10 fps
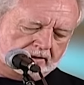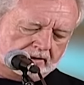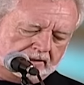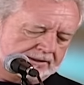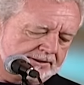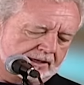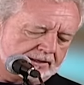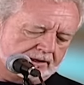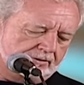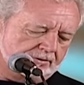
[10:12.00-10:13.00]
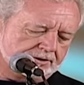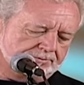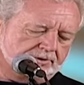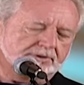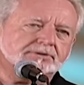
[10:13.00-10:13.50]
It is not
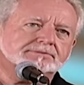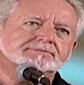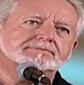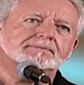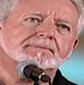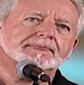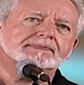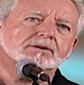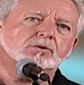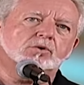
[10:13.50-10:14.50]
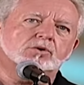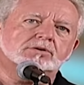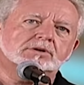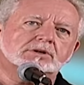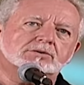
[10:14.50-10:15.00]
irritable
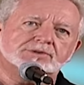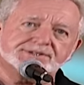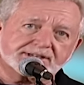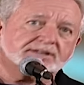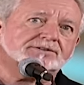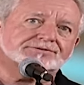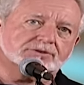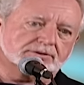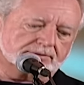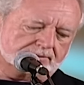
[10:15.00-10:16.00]
or resentful.